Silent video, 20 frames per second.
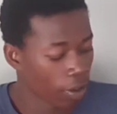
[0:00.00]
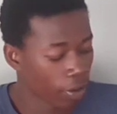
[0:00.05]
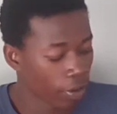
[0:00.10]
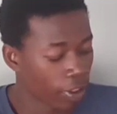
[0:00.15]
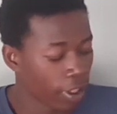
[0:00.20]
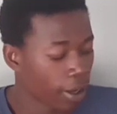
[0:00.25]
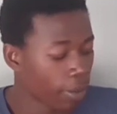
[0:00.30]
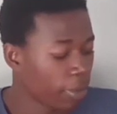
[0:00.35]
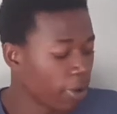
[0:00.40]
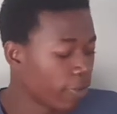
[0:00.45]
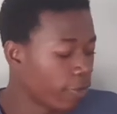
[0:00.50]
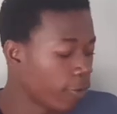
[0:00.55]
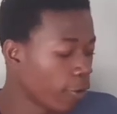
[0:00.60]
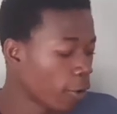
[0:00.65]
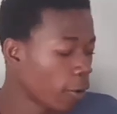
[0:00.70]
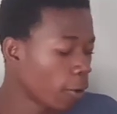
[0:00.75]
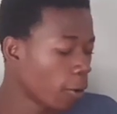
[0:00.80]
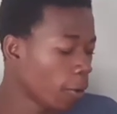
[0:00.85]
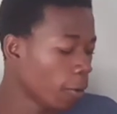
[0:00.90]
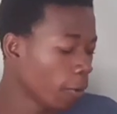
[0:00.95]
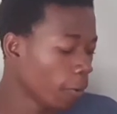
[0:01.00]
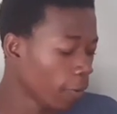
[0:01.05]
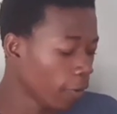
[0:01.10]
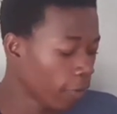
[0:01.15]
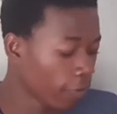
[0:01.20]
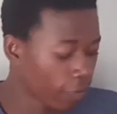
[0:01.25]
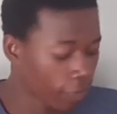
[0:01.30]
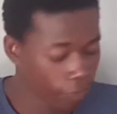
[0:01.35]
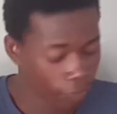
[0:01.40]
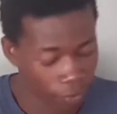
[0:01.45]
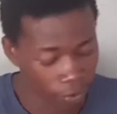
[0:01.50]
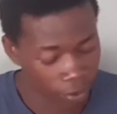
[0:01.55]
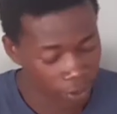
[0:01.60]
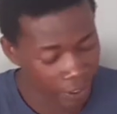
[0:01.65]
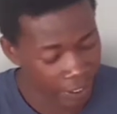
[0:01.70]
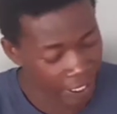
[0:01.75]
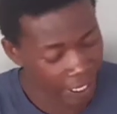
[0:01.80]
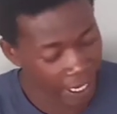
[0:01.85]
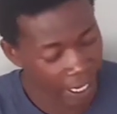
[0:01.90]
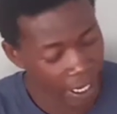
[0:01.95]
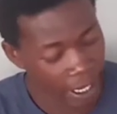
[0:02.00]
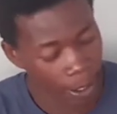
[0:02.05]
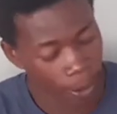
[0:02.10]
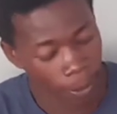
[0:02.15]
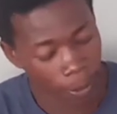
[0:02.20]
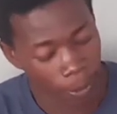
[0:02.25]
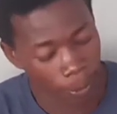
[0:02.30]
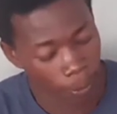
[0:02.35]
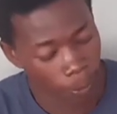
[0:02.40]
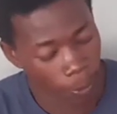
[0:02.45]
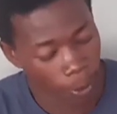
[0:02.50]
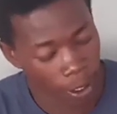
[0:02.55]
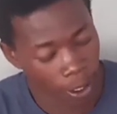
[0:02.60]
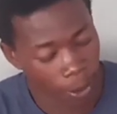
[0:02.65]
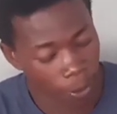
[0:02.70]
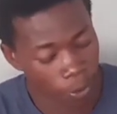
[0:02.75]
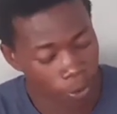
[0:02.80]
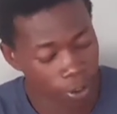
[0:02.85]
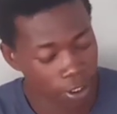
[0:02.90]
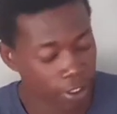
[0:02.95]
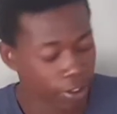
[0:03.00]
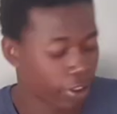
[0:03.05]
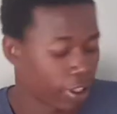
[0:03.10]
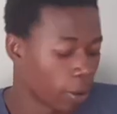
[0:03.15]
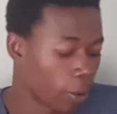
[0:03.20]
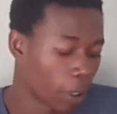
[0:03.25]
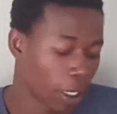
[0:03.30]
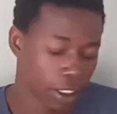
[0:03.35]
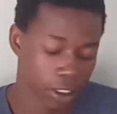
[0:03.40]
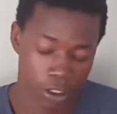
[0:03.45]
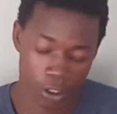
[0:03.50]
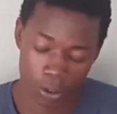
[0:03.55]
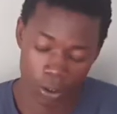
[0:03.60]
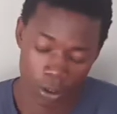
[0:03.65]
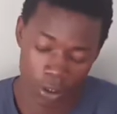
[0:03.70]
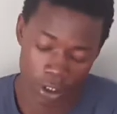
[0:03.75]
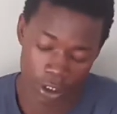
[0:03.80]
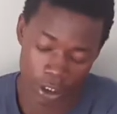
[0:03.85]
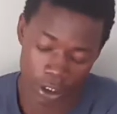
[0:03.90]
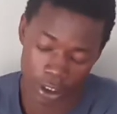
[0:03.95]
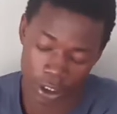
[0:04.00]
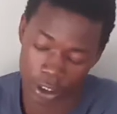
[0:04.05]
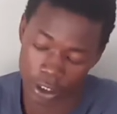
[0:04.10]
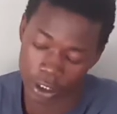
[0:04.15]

There before, there were only the white notes.